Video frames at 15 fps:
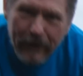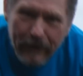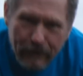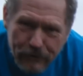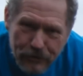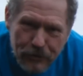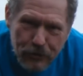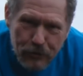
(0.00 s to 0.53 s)

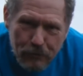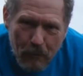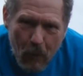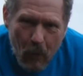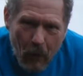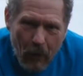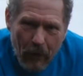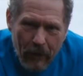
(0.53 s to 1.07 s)
here's two
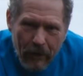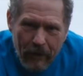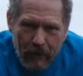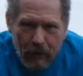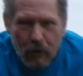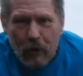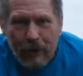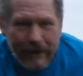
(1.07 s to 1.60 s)
more.
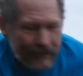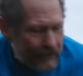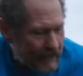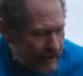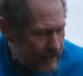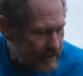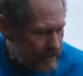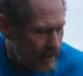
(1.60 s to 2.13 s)
Look at
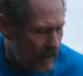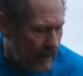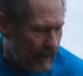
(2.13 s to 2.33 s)
these.